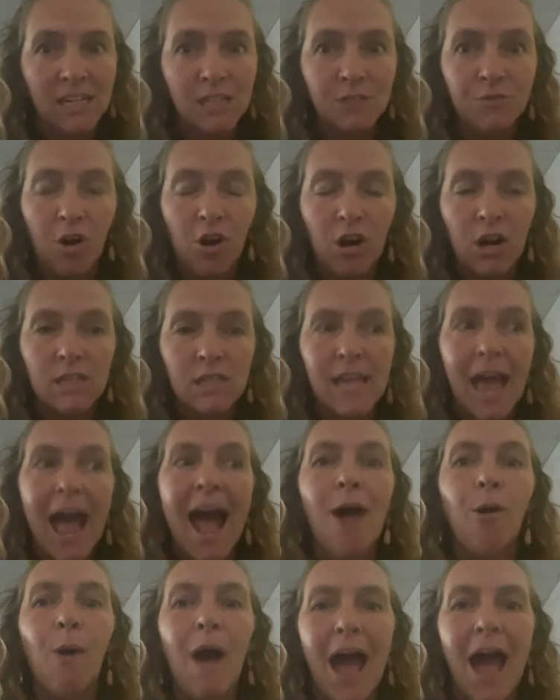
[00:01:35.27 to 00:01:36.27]
as far as
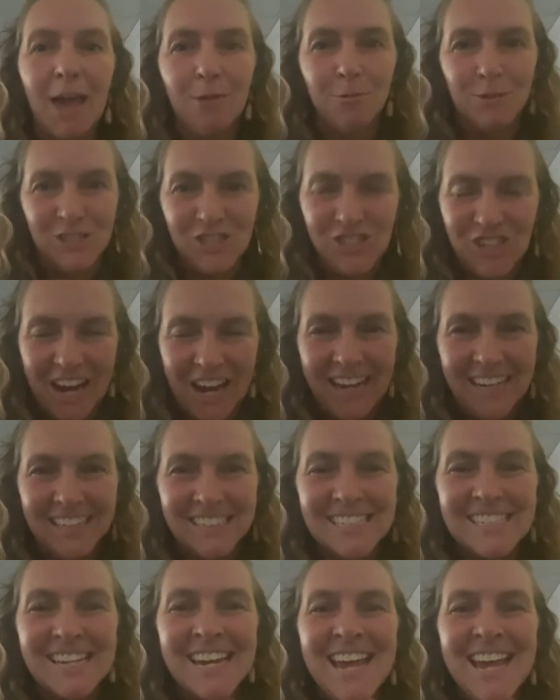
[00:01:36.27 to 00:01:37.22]
how I was changed.